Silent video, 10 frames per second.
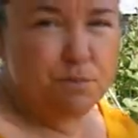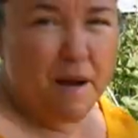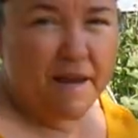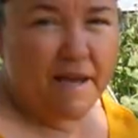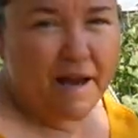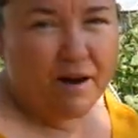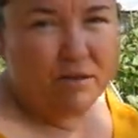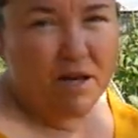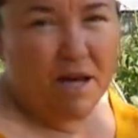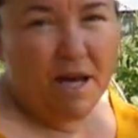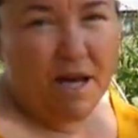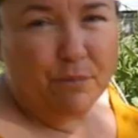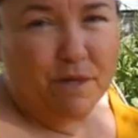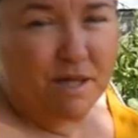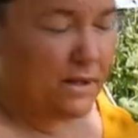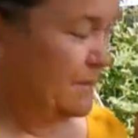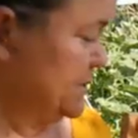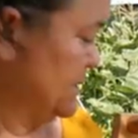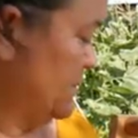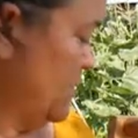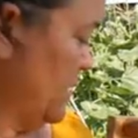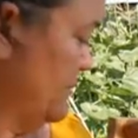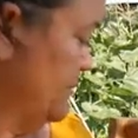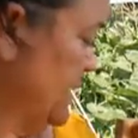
back out and we can clip some more